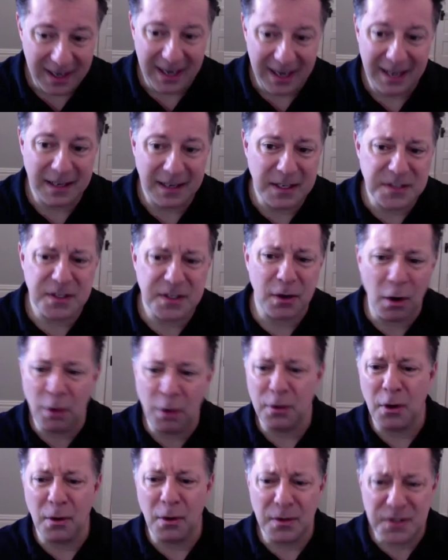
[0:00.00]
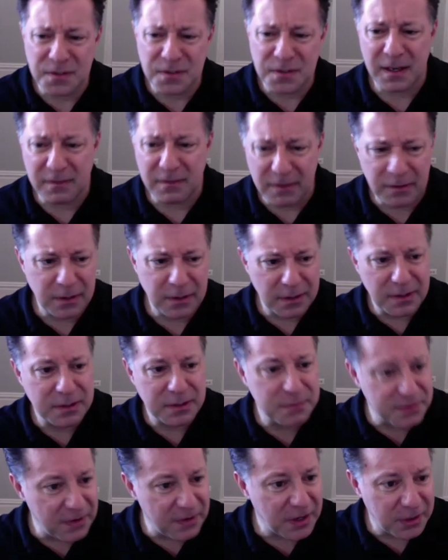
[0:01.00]
And he said, oh, no, it's fine. He
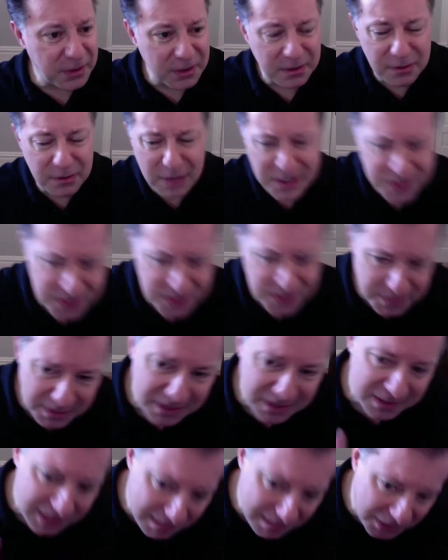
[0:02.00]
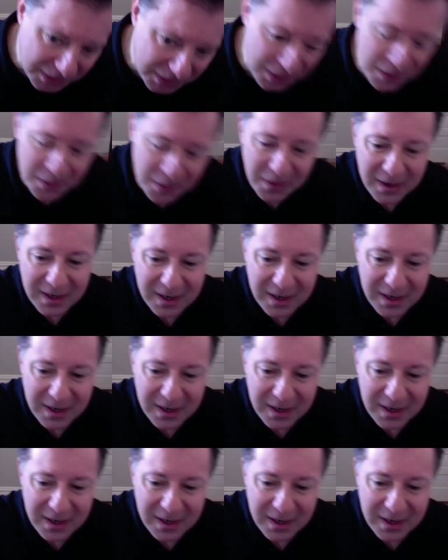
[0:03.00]
was very good and gracious about it. He let me go.